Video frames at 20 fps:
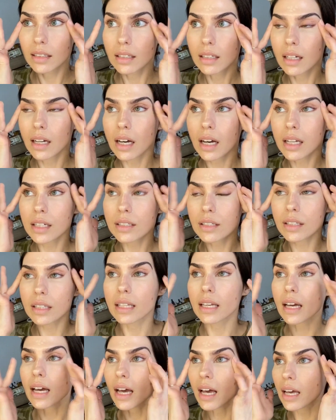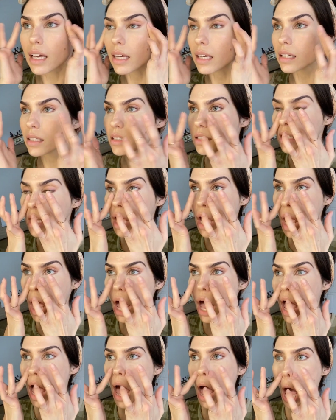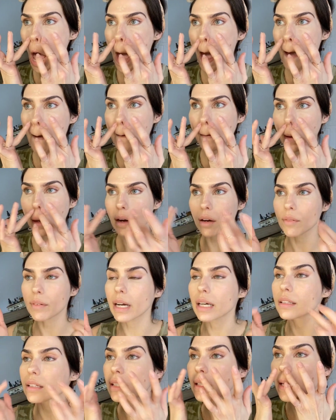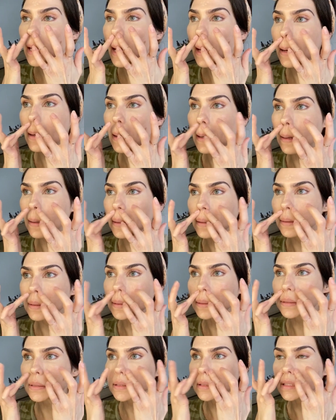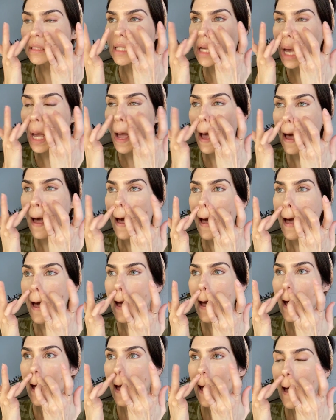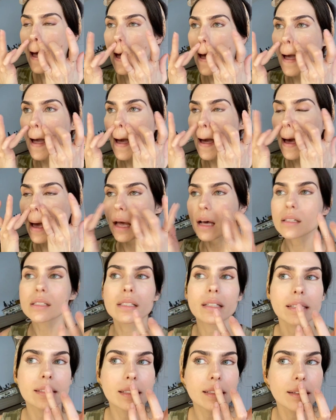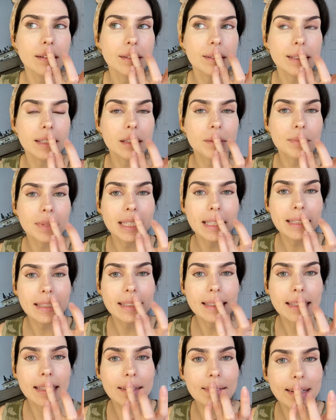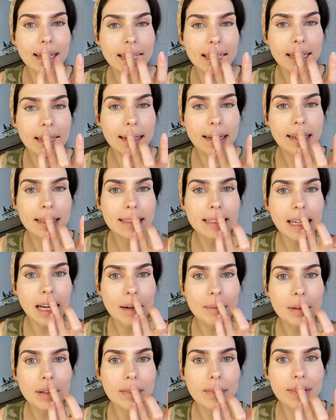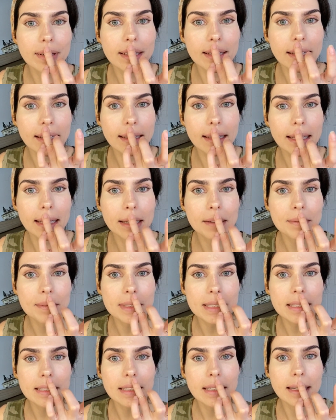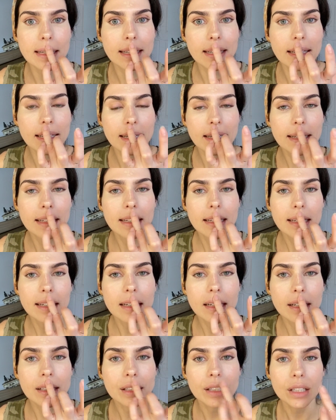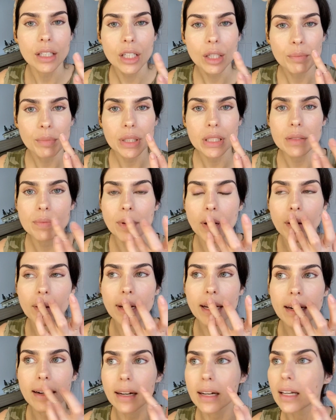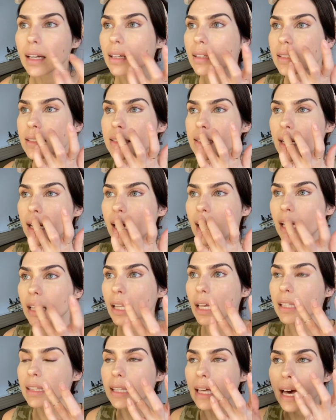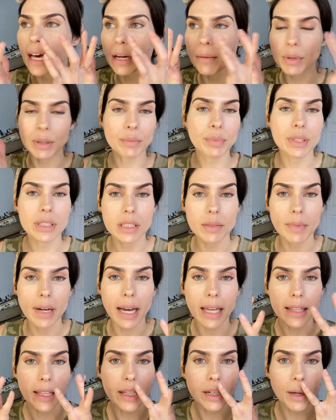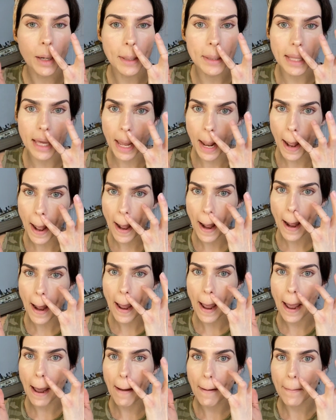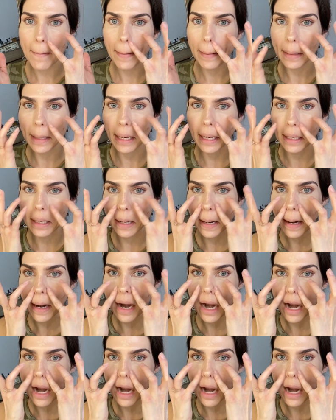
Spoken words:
under the eyes. And go around the nose. I also like to go a little bit right here on top of the lips, on the Cupid's bow area, just to highlight that. I'm going to put some highlighter on that later